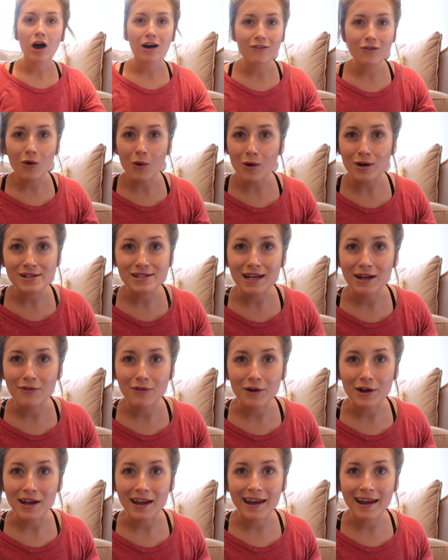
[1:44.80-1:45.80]
of course
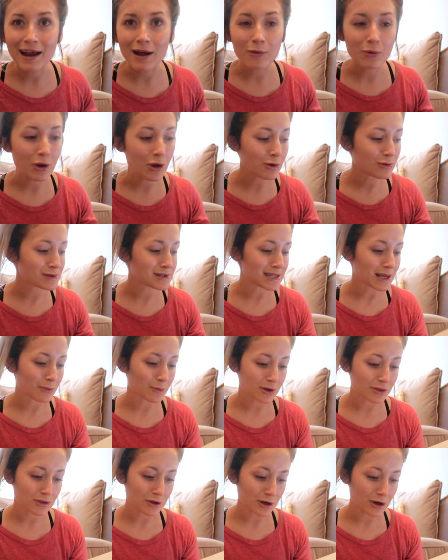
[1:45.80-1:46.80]
I've written down notes
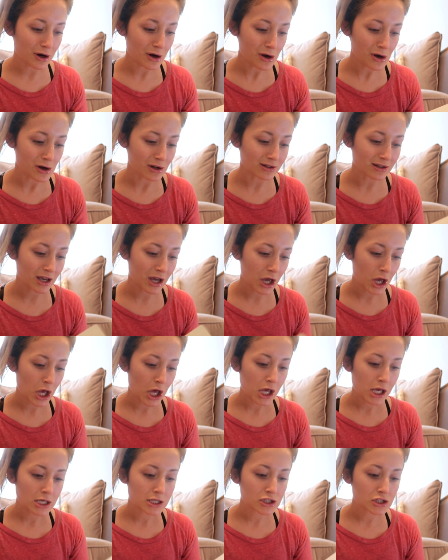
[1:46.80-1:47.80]
and what they're called.
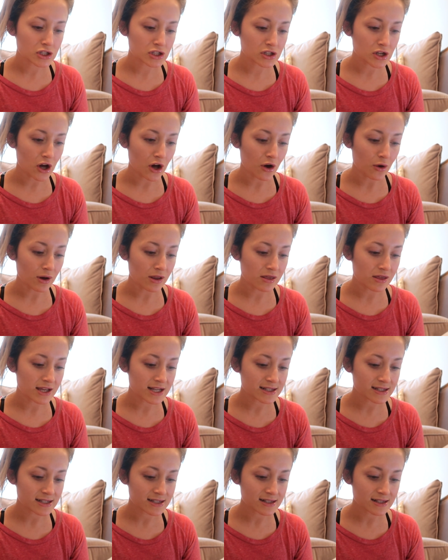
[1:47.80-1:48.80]
So
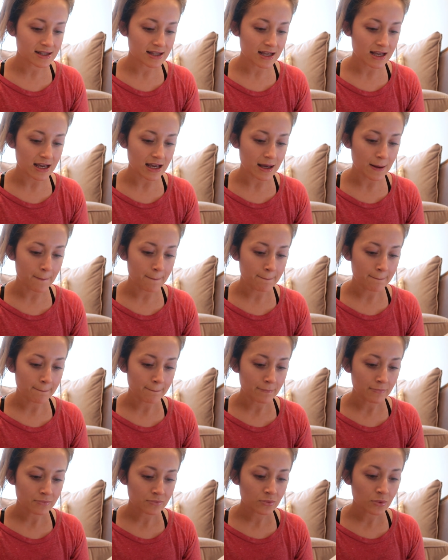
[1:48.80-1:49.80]
this is the
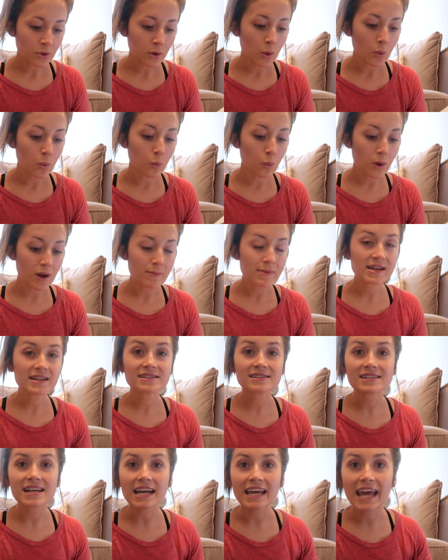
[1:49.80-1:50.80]

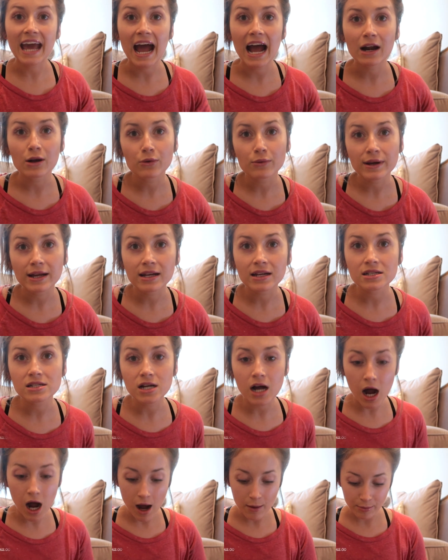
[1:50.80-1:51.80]
women's Catarina
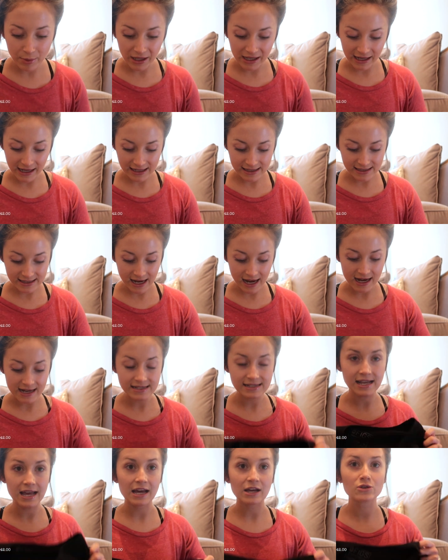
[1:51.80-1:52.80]
top in a
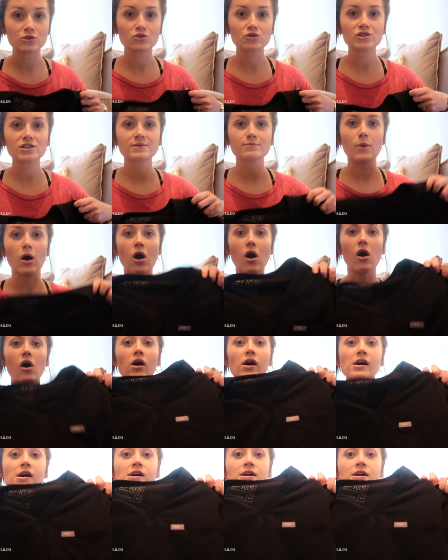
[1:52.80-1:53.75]
size extra small.